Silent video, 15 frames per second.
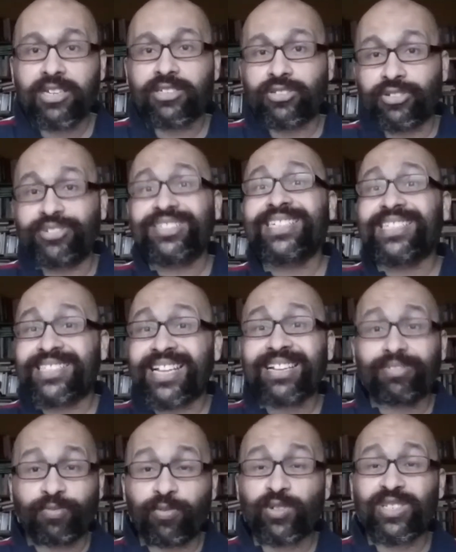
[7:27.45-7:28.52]
So you see
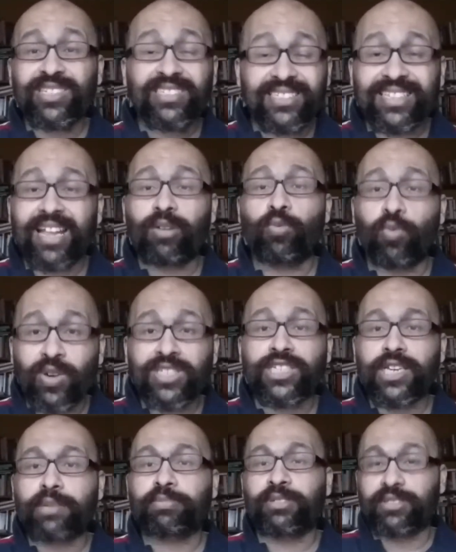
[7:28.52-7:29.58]
that for just that one
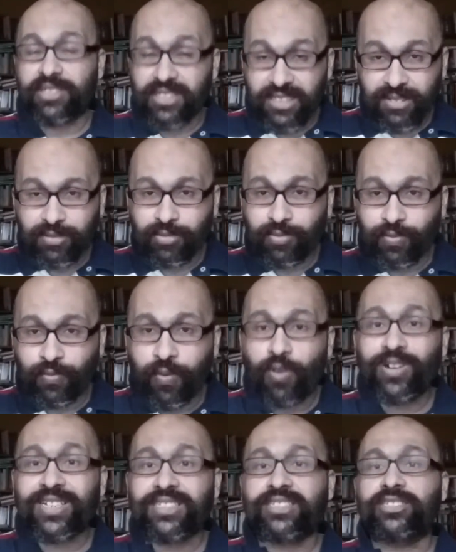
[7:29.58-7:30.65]
chapter, just
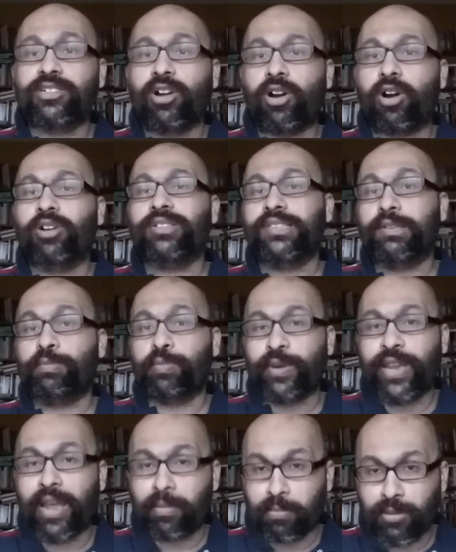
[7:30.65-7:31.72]
focus on the
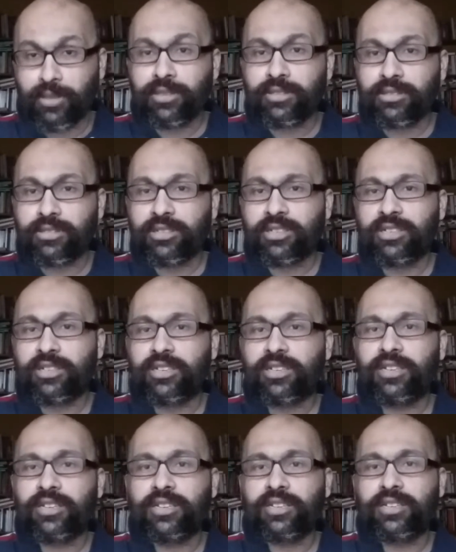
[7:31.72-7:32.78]
preamble,
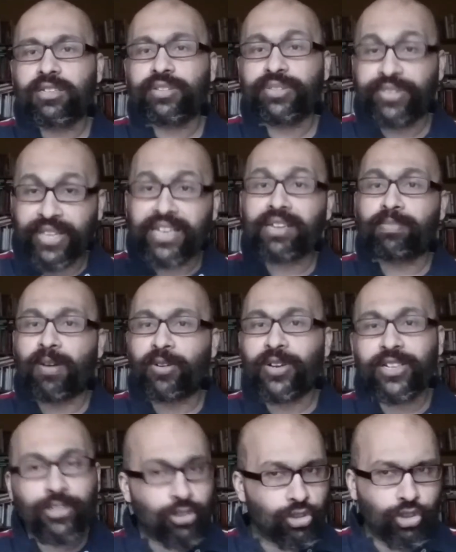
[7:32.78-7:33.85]
think about
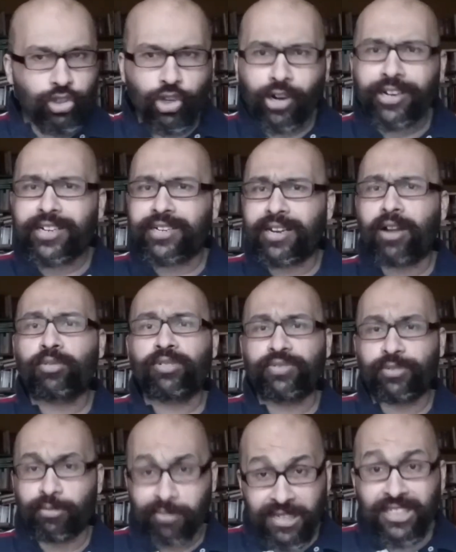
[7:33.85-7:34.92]
it, jot it down
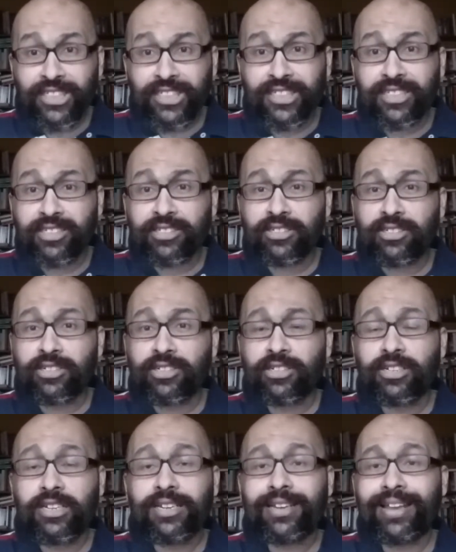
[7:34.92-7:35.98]
if you must,
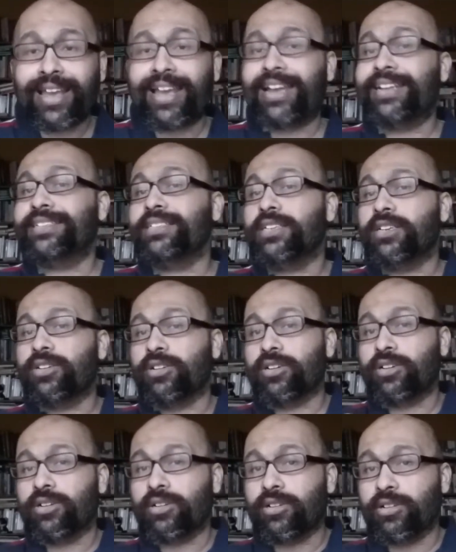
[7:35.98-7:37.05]
and
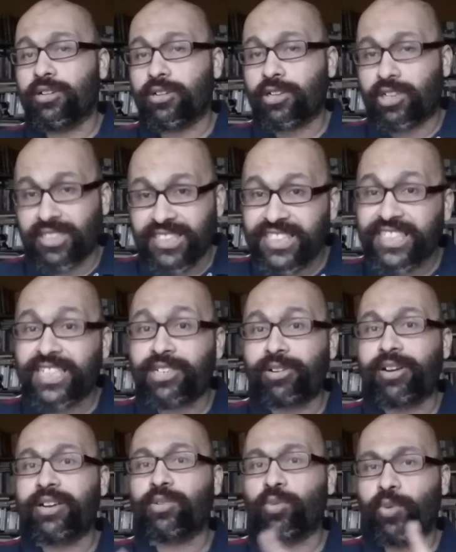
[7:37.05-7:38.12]

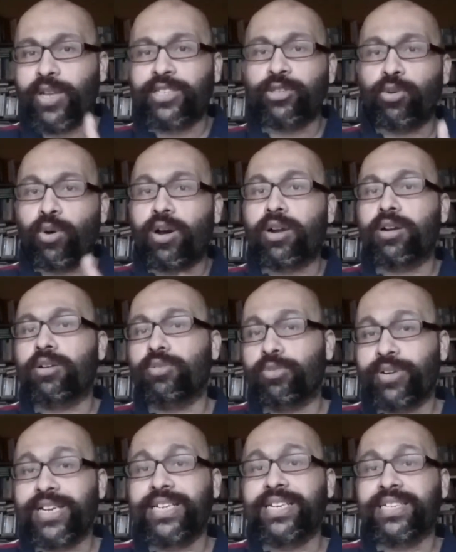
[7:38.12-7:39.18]
consider it when you are
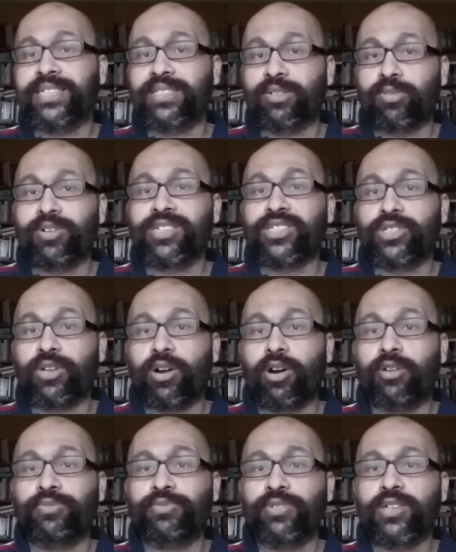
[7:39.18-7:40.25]
reading the rest
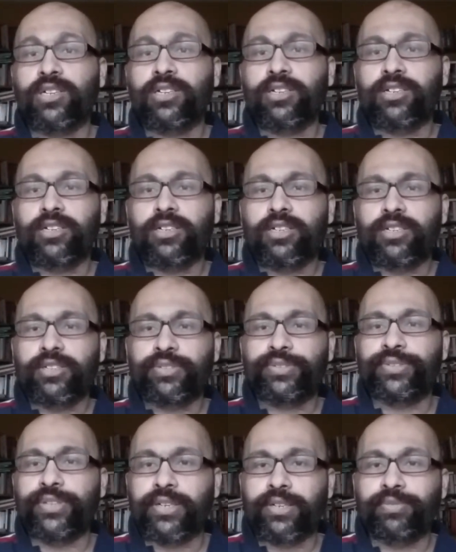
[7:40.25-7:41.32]
of
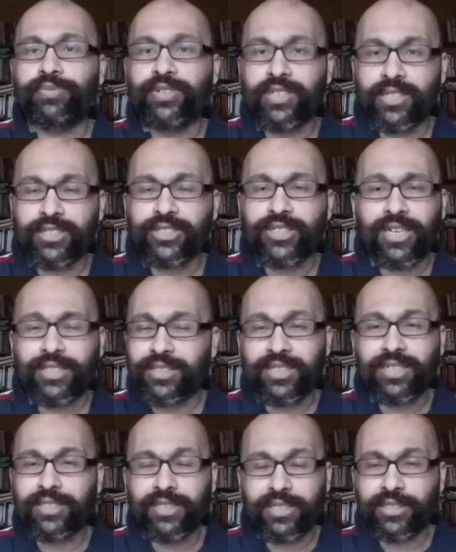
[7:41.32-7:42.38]
the
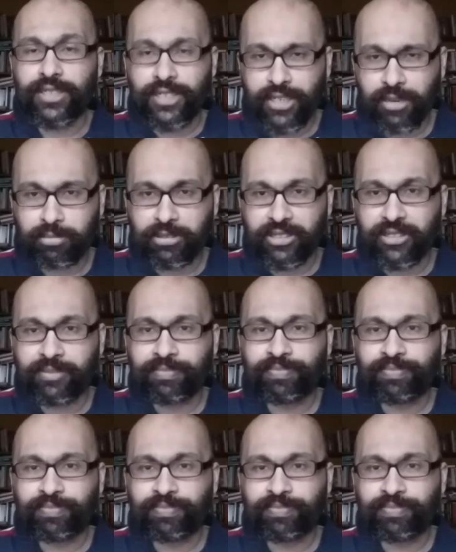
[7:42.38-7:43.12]
the chapter.